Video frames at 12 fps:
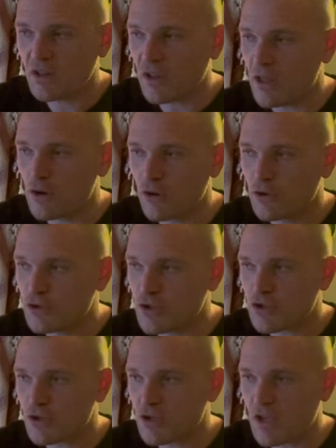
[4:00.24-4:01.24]
later you
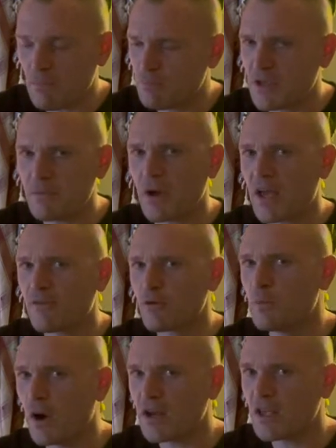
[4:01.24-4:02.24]
just get beat by
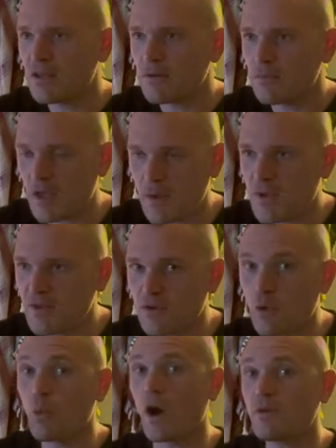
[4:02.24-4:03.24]
everybody maybe even
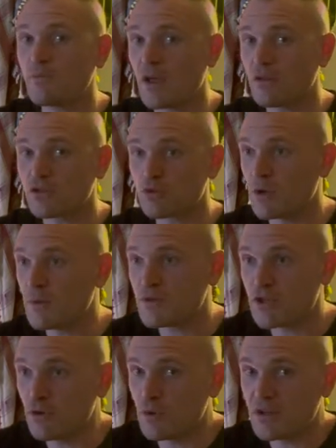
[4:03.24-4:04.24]
a white belt sweeps
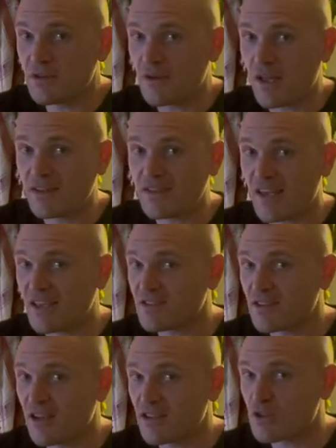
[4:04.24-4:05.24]
you and, and takes
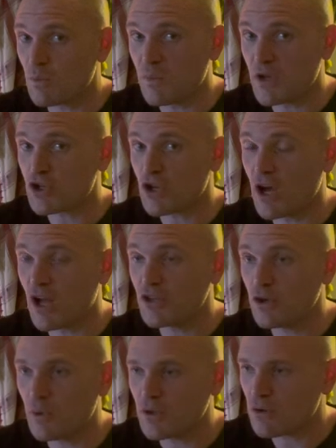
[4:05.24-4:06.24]
a, a, submission on
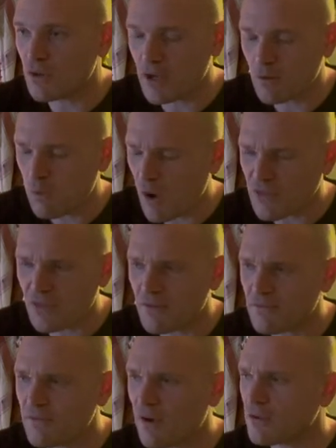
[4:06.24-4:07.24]
you and you're like what the
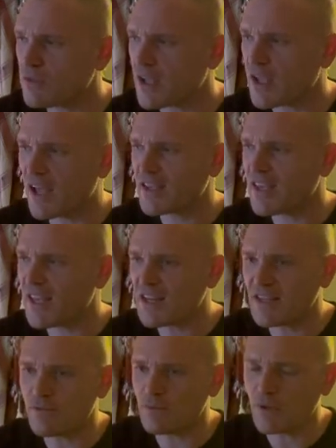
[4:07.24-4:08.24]
fuck like i can't
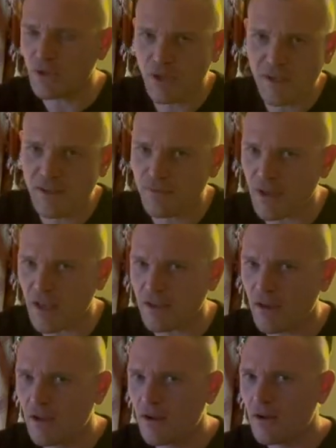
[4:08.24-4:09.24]
even believe like
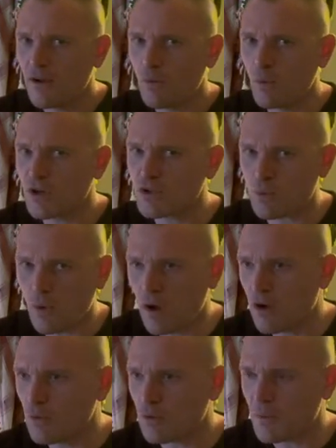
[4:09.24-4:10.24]
what is
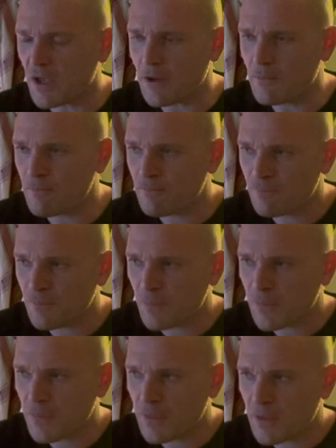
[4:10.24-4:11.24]
wrong with me
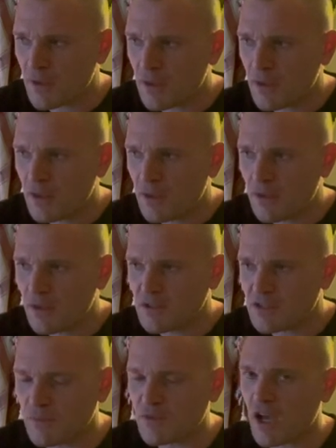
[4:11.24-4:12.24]

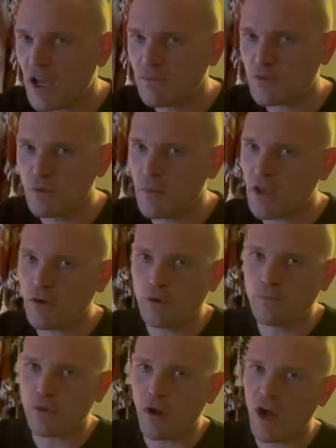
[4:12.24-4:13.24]
sometimes you make
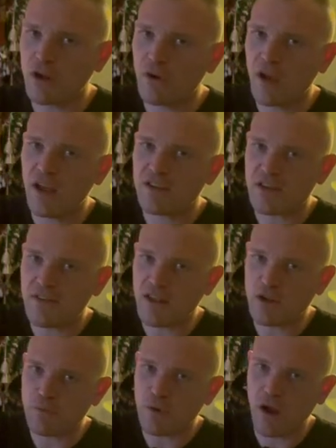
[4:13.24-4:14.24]
good progress and then
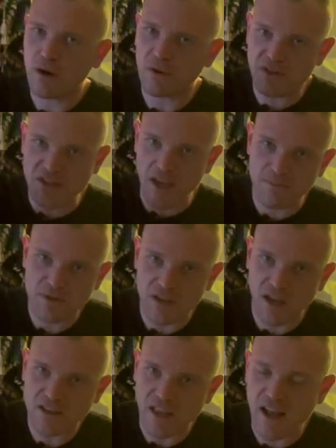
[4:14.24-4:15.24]
your progress dips
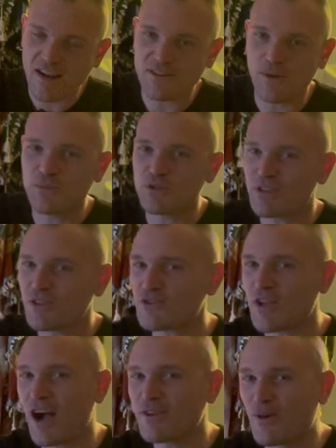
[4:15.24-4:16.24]
like that it's almost like the
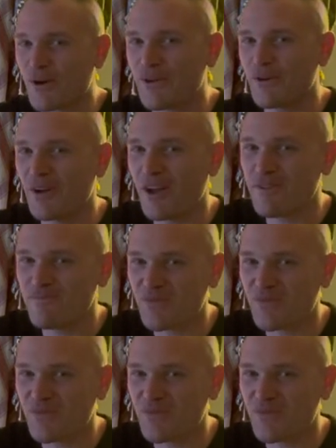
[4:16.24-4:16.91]
stock market right